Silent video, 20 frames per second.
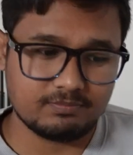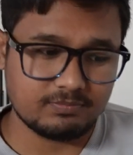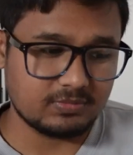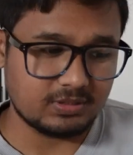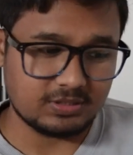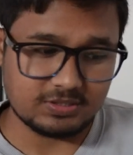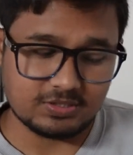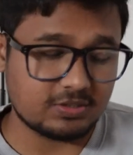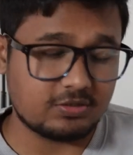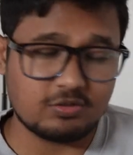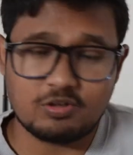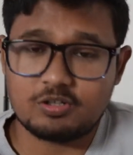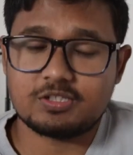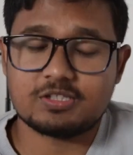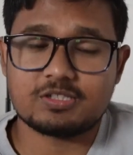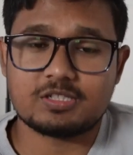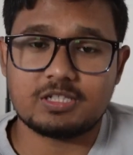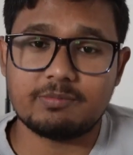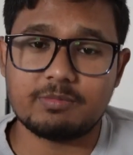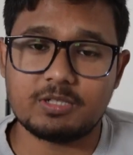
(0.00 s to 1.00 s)
This is not
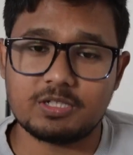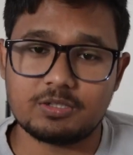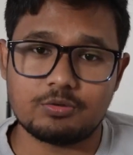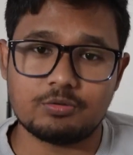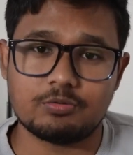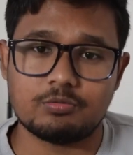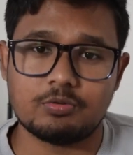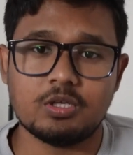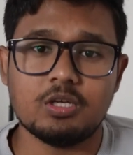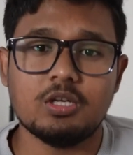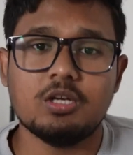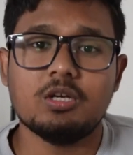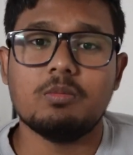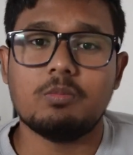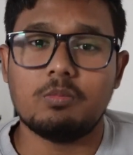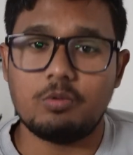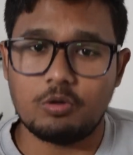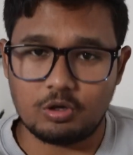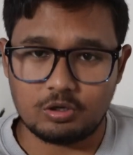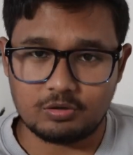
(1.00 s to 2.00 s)
just limited to
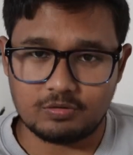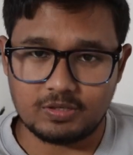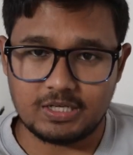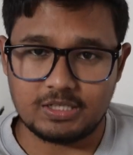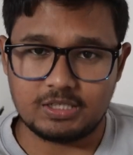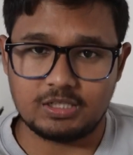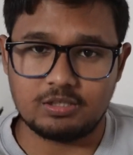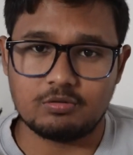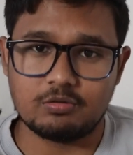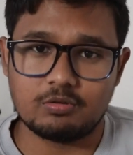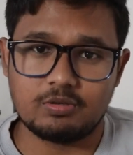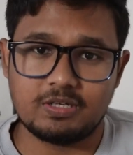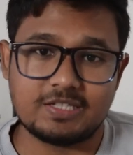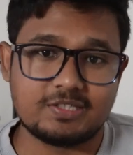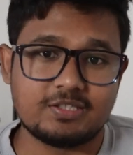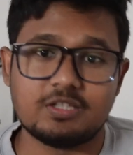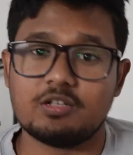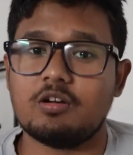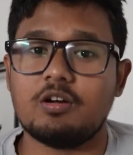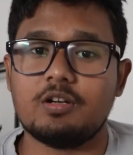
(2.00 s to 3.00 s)
blog writing or
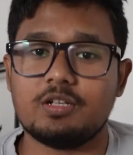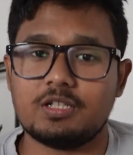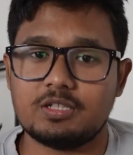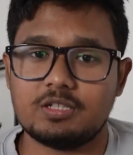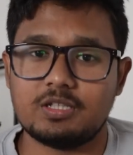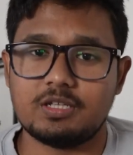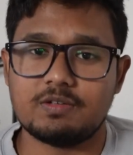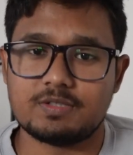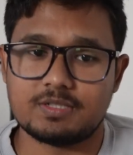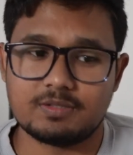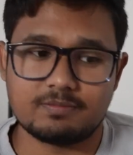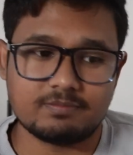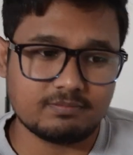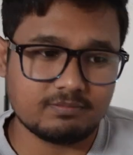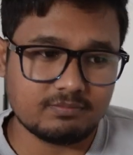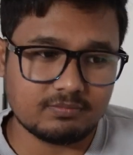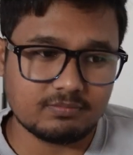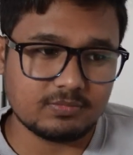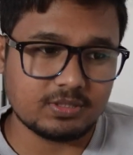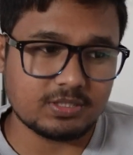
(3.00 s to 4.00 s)
SEO content. There's
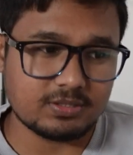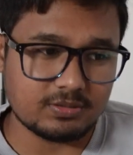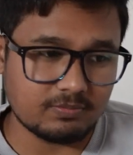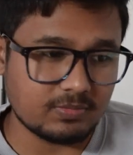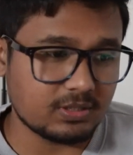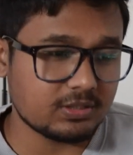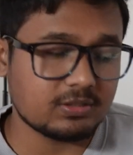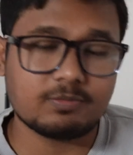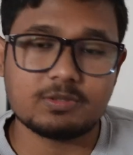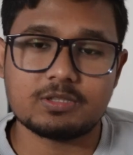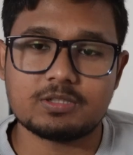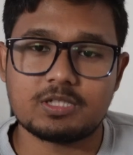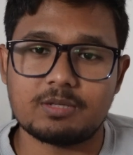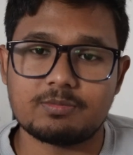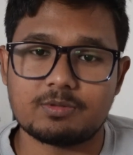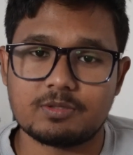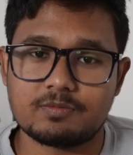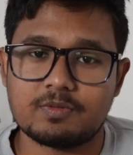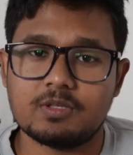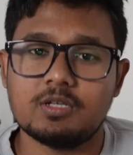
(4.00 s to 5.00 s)
a multiple
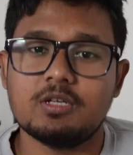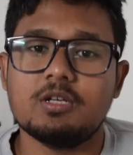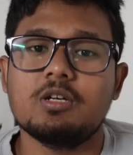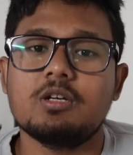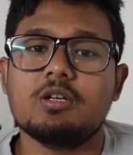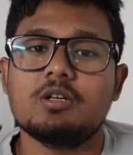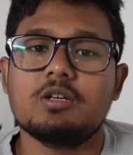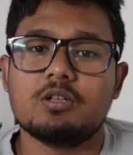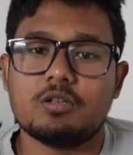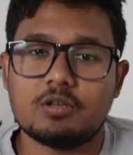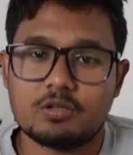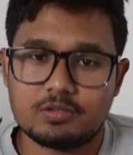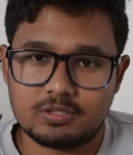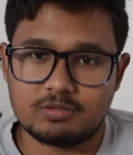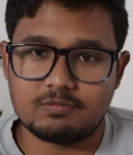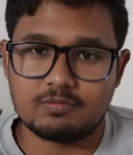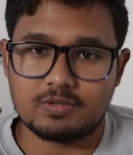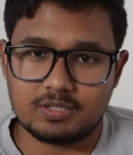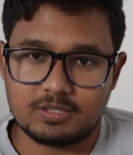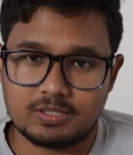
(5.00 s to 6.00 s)
types of
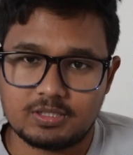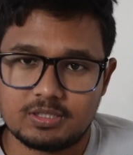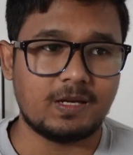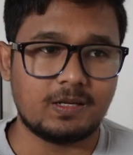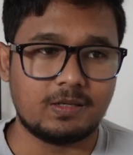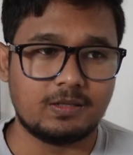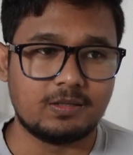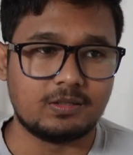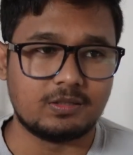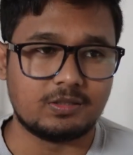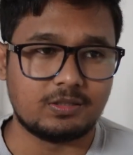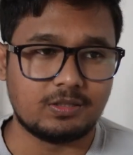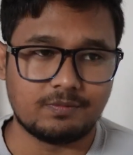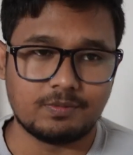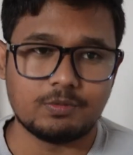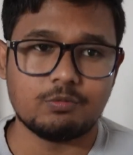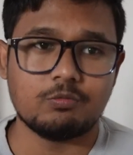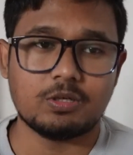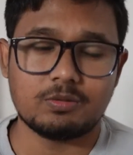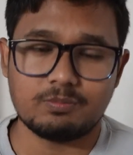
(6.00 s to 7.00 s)
content writing, and
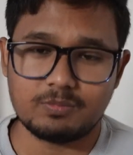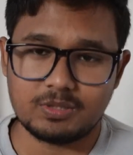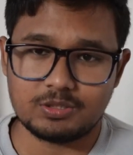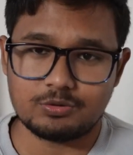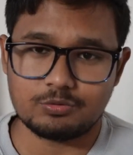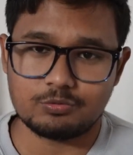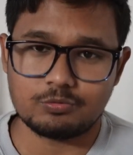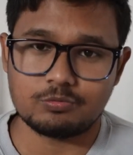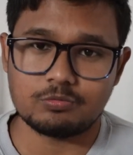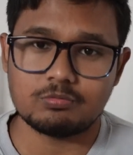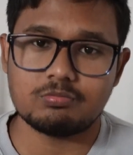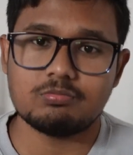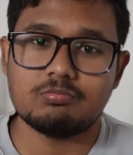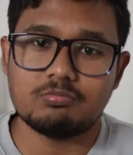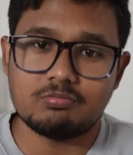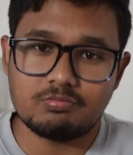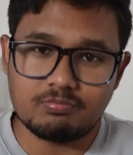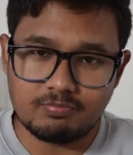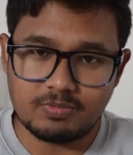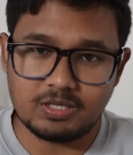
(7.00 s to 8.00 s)
if you want me to
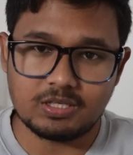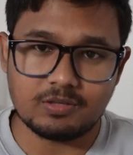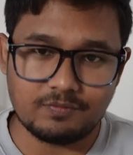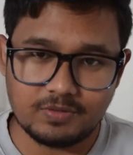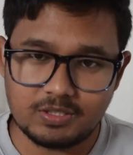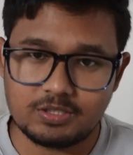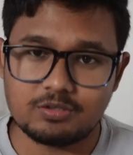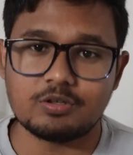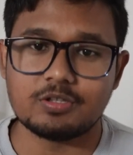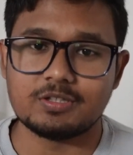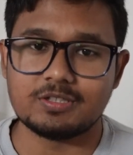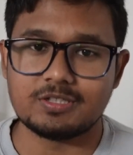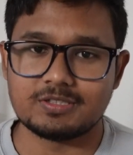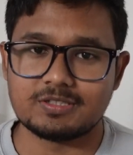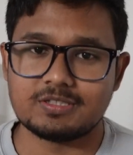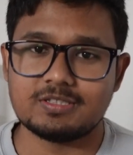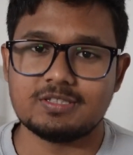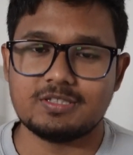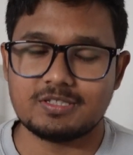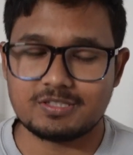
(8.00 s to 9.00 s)
make a video on
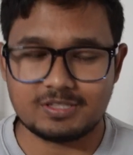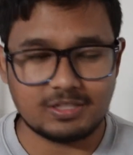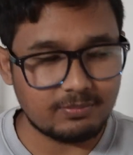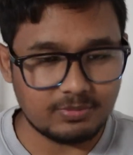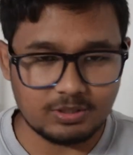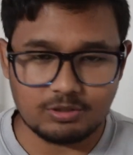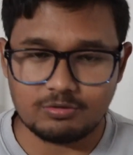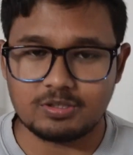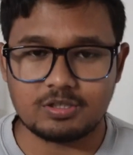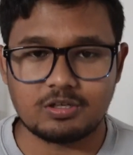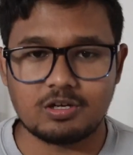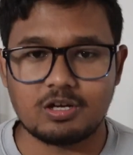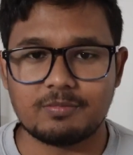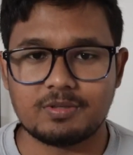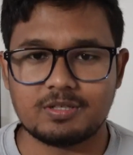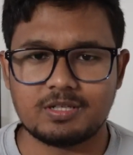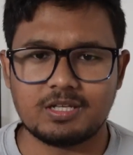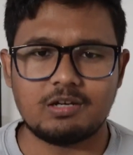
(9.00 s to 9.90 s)
this, just let me know in the comment.